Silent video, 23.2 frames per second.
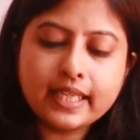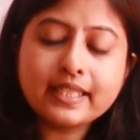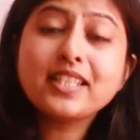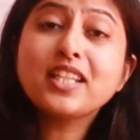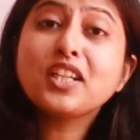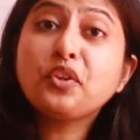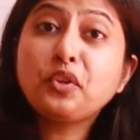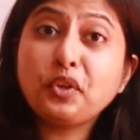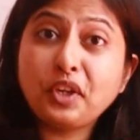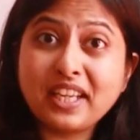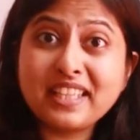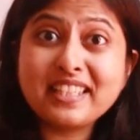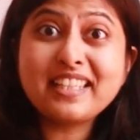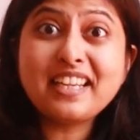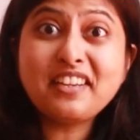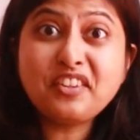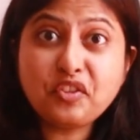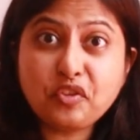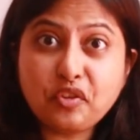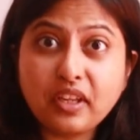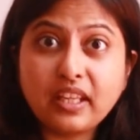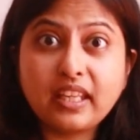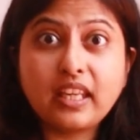It's a crazy
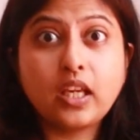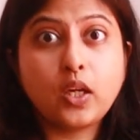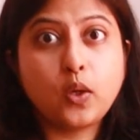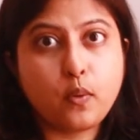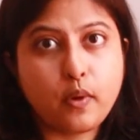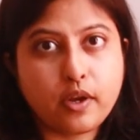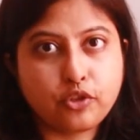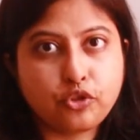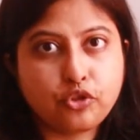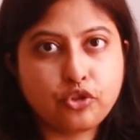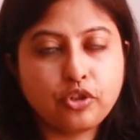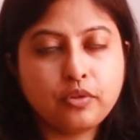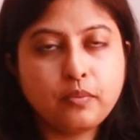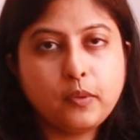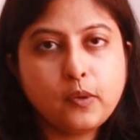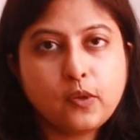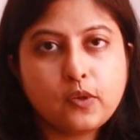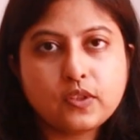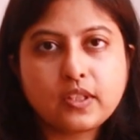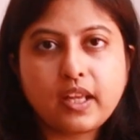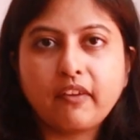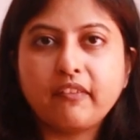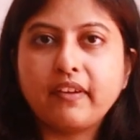tricky question
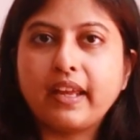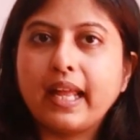because I've